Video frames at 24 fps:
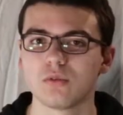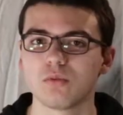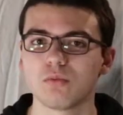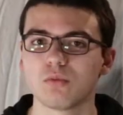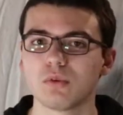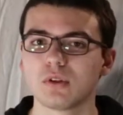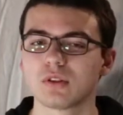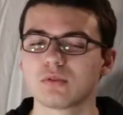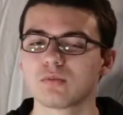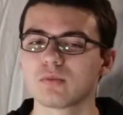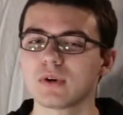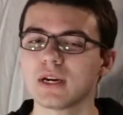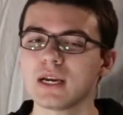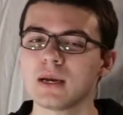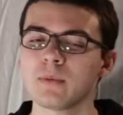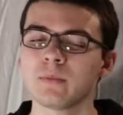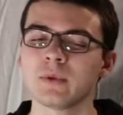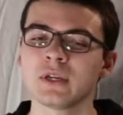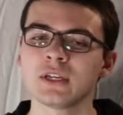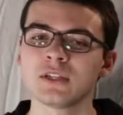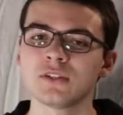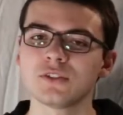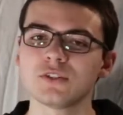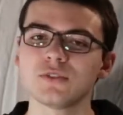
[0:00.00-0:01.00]
With RAM,
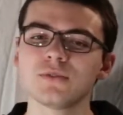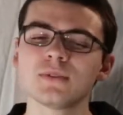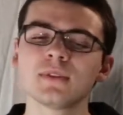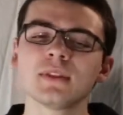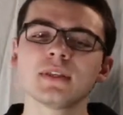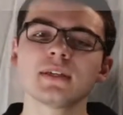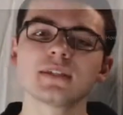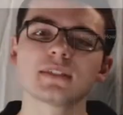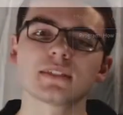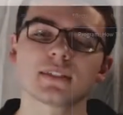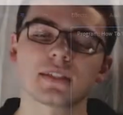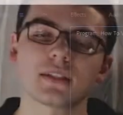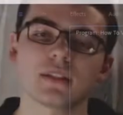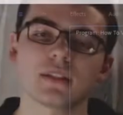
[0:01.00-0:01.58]
we can do things